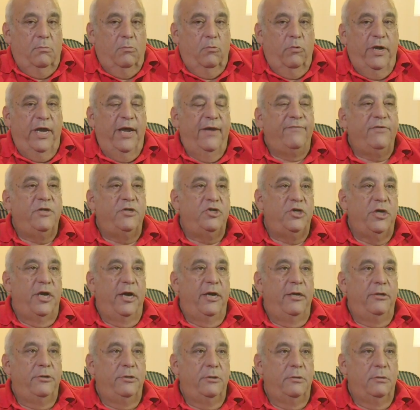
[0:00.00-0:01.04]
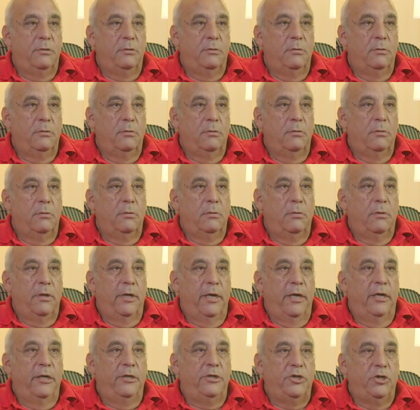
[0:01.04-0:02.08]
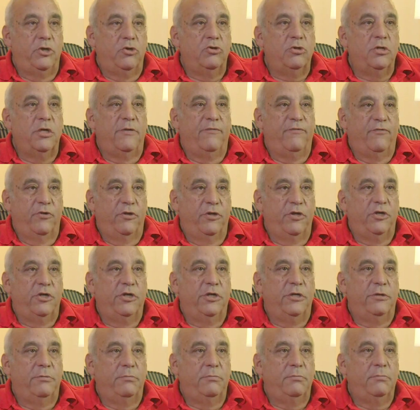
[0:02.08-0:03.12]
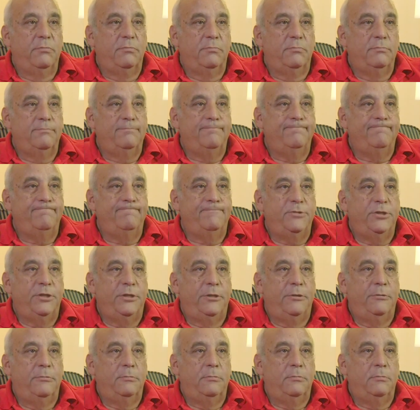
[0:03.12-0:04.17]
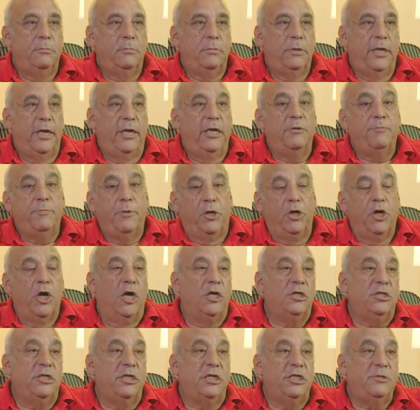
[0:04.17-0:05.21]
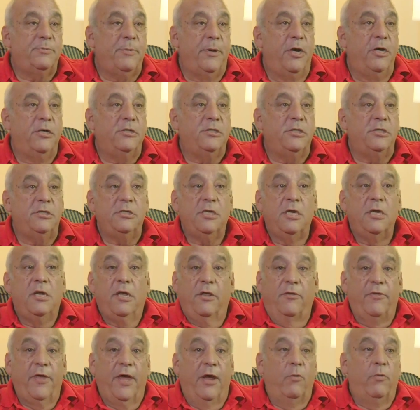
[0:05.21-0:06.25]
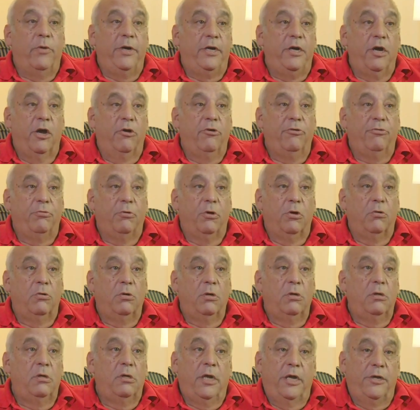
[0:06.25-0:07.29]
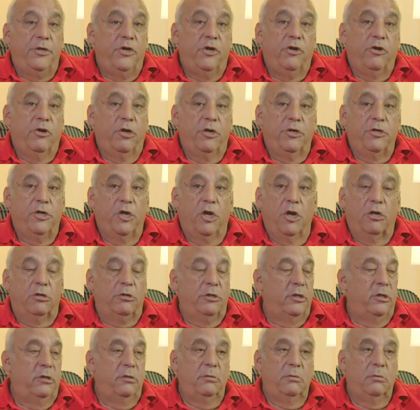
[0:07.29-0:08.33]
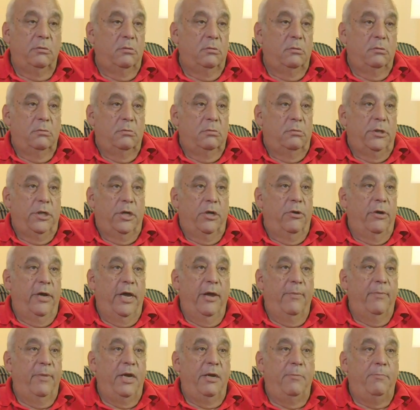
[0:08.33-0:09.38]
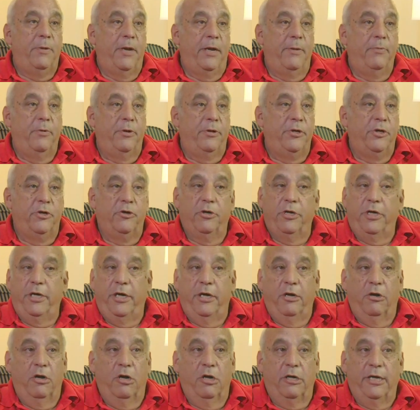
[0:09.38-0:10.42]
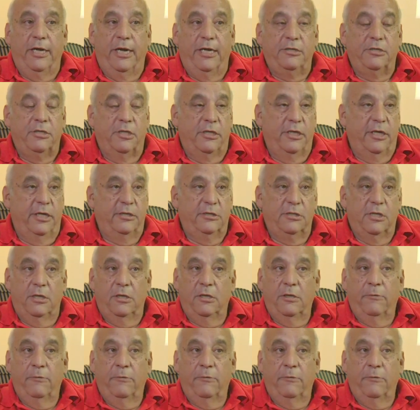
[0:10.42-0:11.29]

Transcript: we have to change, and it's usually for the good. So, and it's because of the experiences that we go through, and you're going to talk to, you know, how many people, and you're going to hear all kinds of things